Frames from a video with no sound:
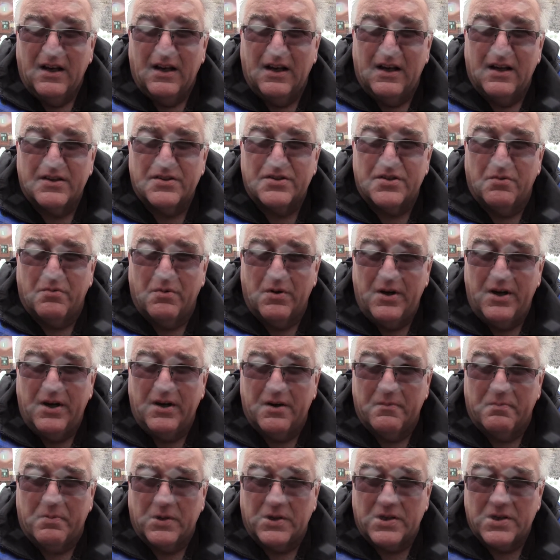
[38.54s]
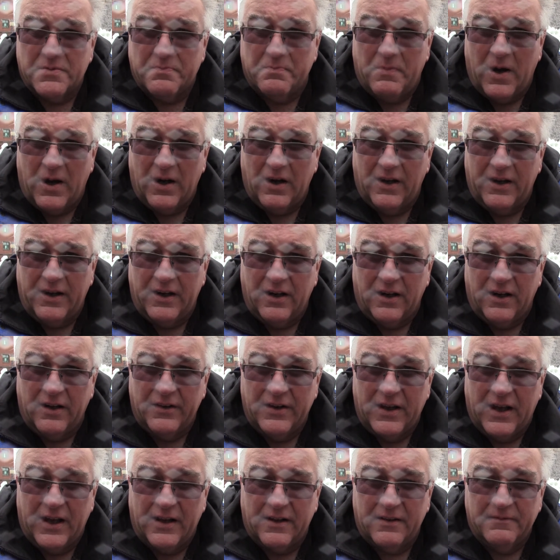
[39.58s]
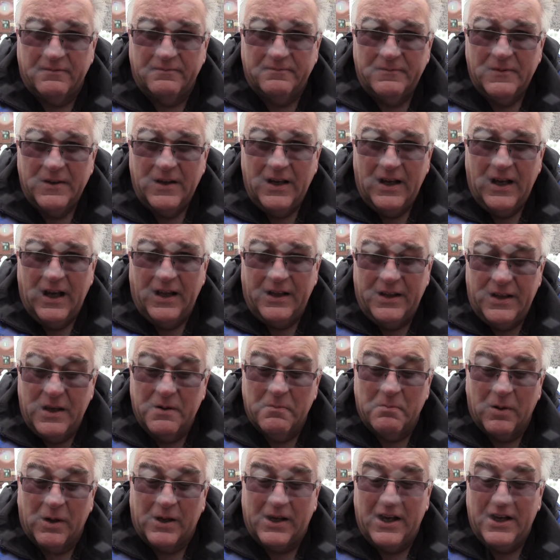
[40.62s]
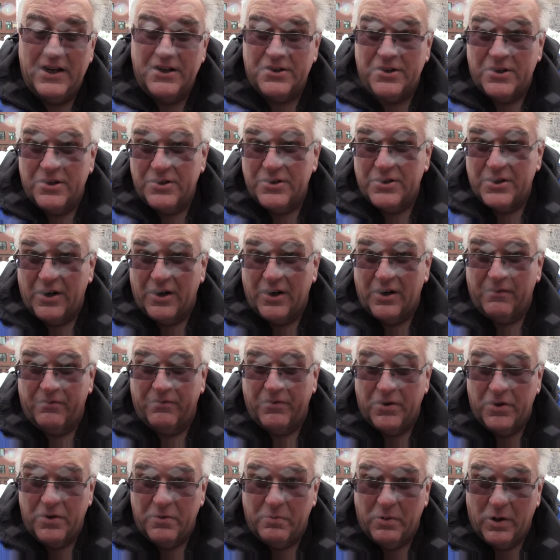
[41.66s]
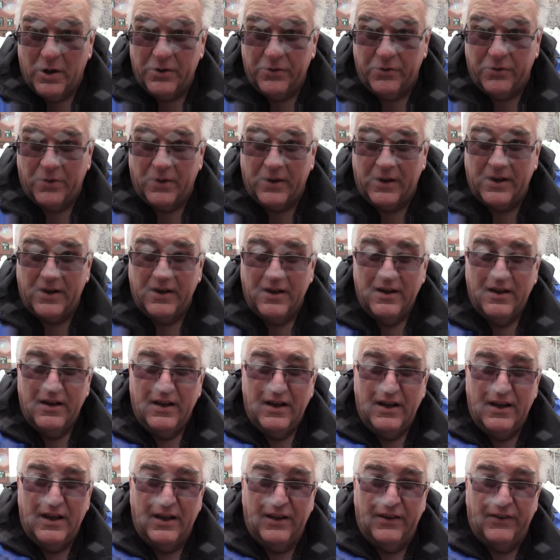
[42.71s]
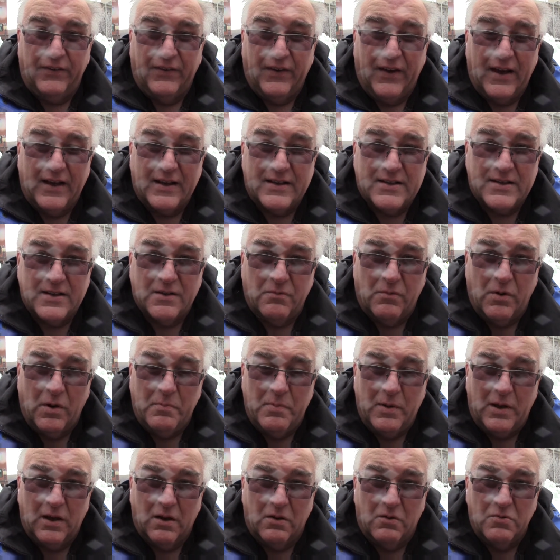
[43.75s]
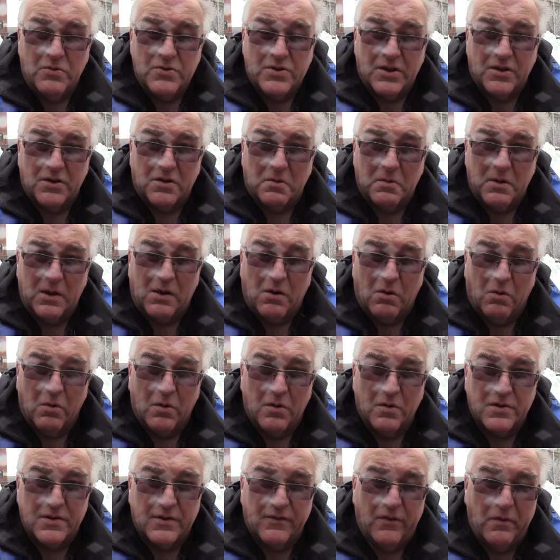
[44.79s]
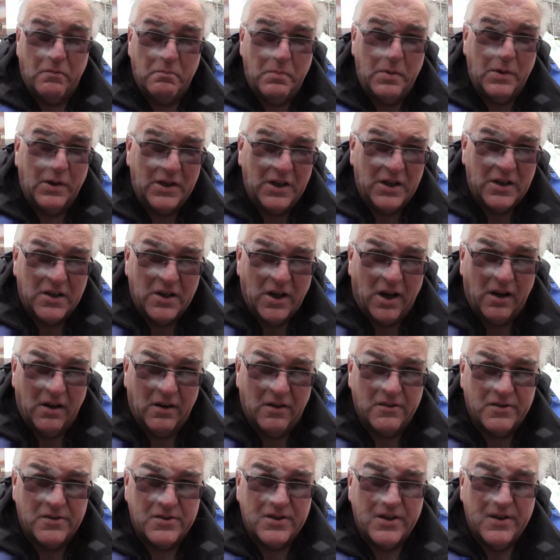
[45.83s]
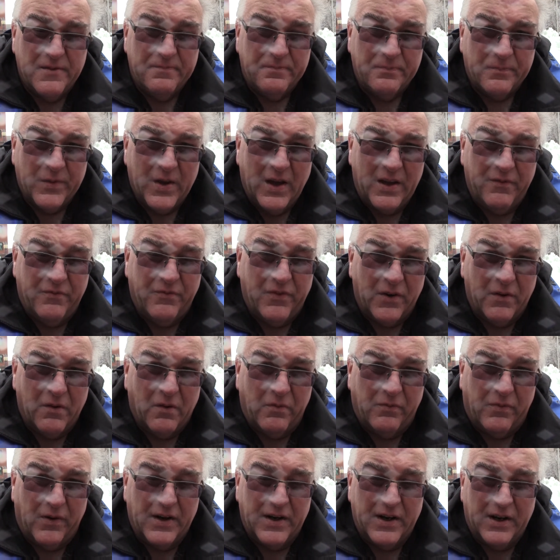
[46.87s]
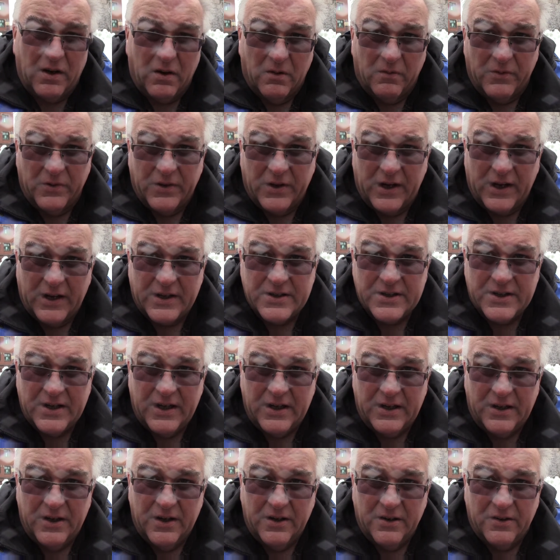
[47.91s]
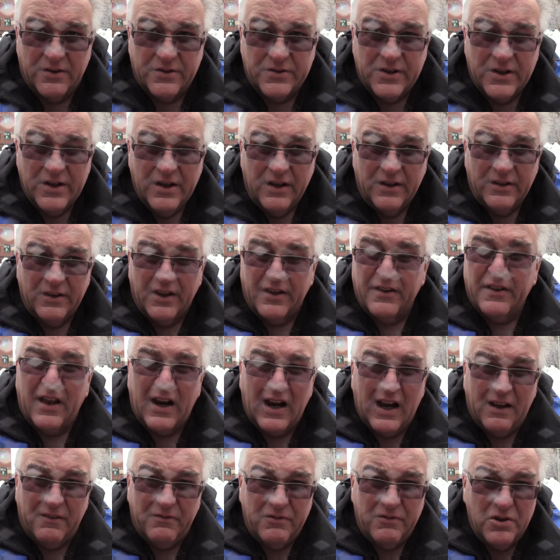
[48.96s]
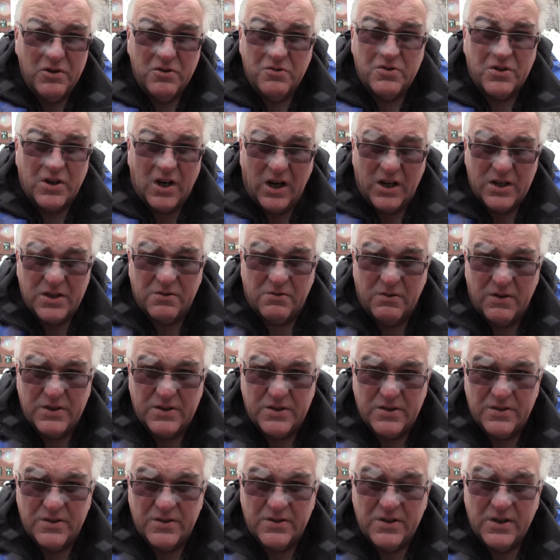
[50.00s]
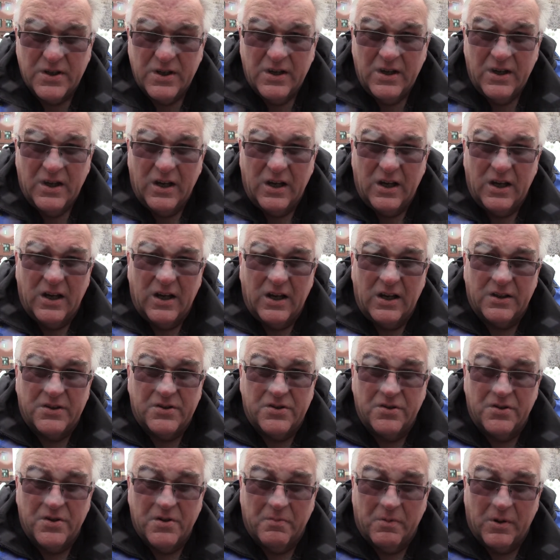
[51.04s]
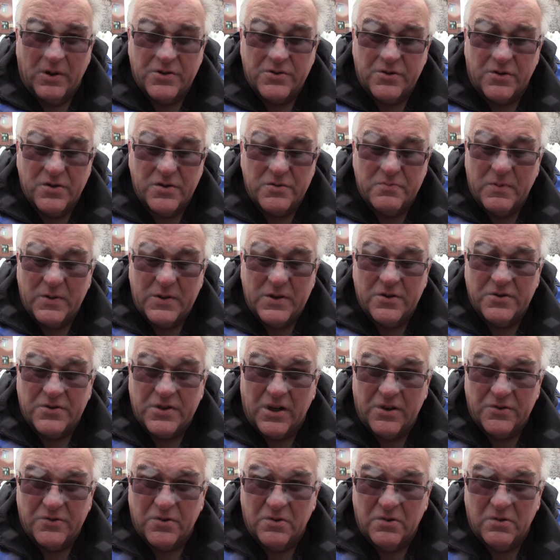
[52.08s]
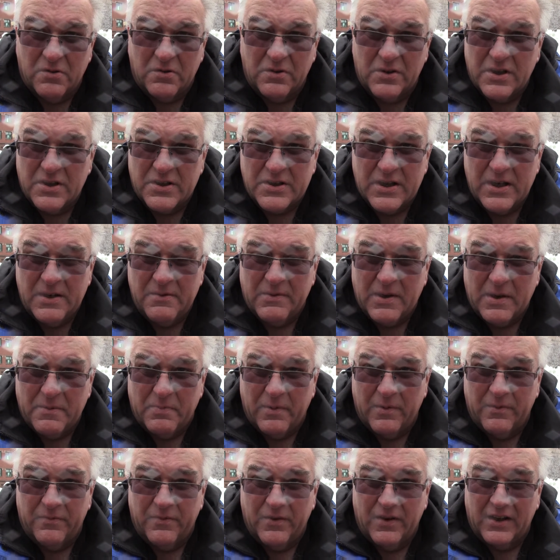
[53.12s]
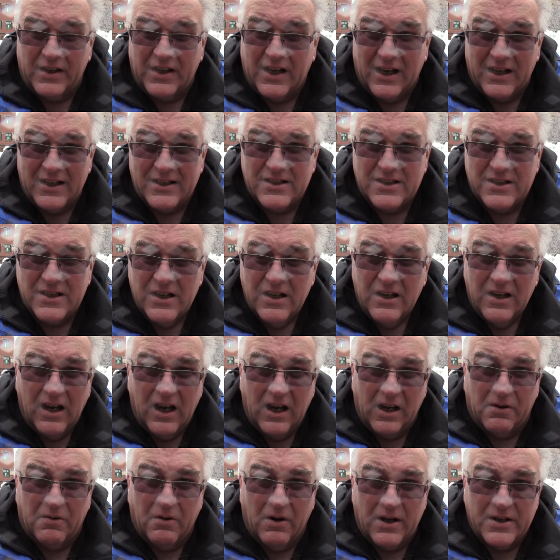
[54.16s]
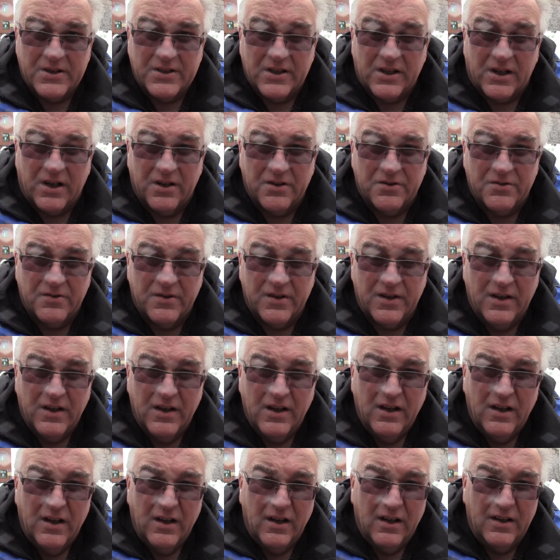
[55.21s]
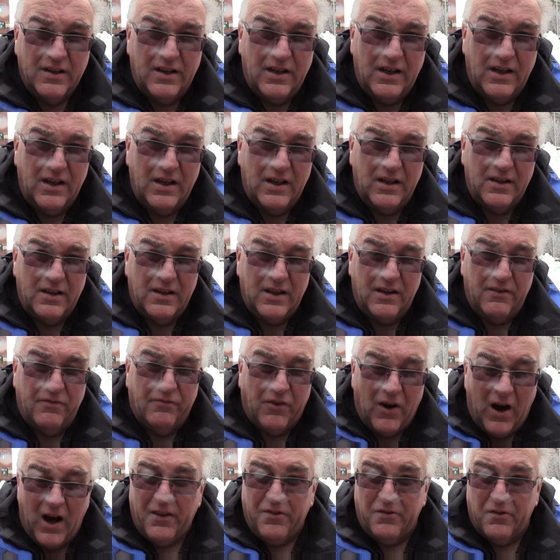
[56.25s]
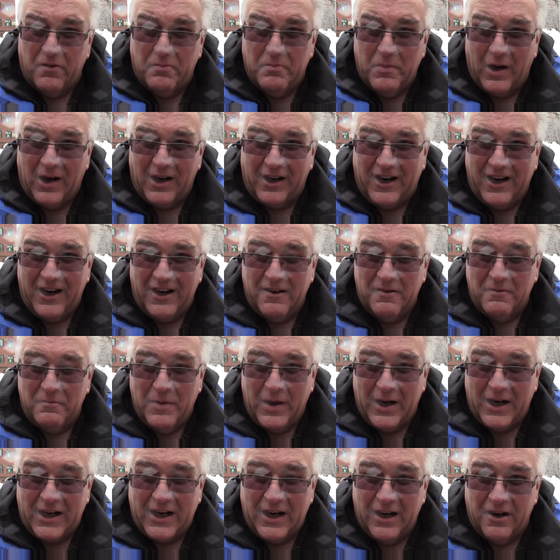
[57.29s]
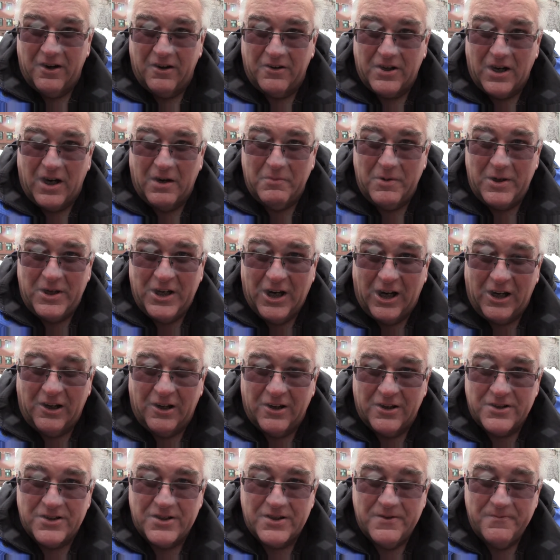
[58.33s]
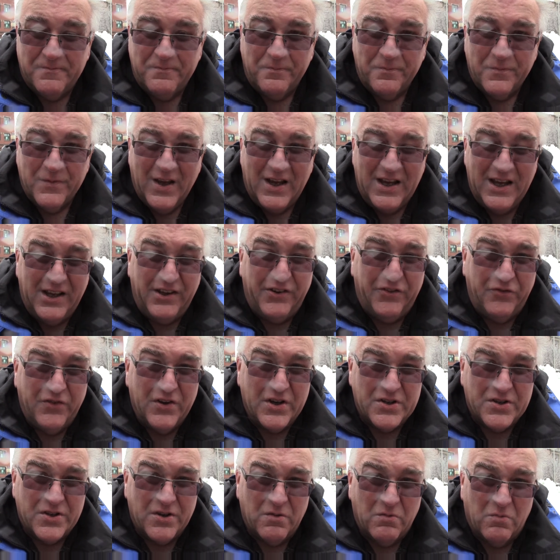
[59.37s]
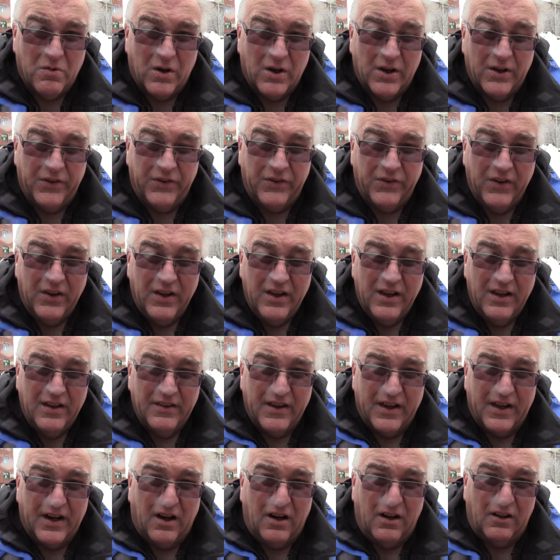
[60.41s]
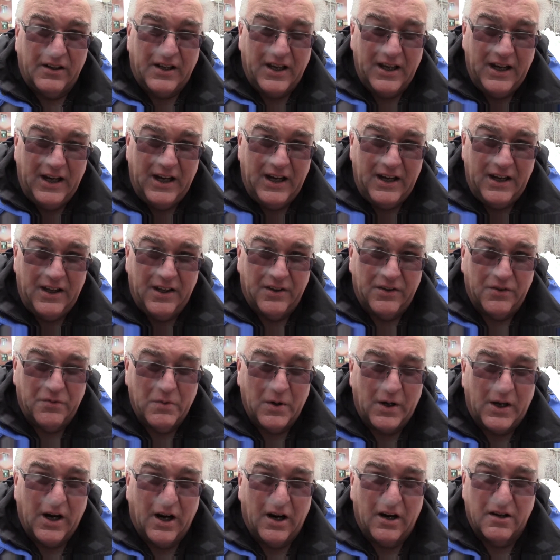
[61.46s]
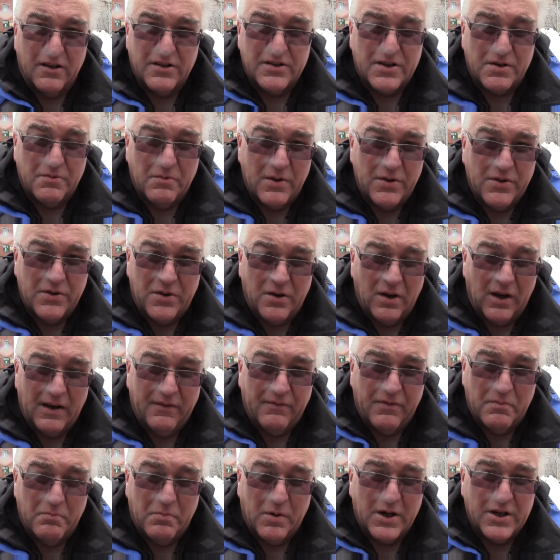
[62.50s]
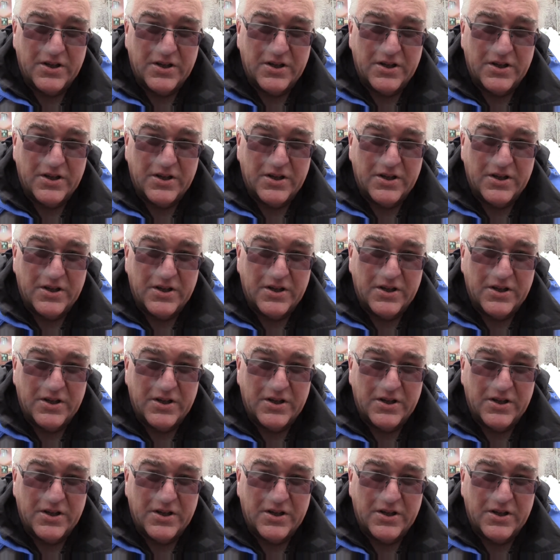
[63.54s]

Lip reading: So we're here to put the spotlight on that. And the implications are for New Brunswick is that we'll be losing $750 million in federal funding over the next 10 years. Well, that'll have huge consequences to New Brunswickers, but there's also the same type of cuts across the country. The father of Medicare, Tommy Douglas, his vision was that all Canadians, regardless of whether you live in British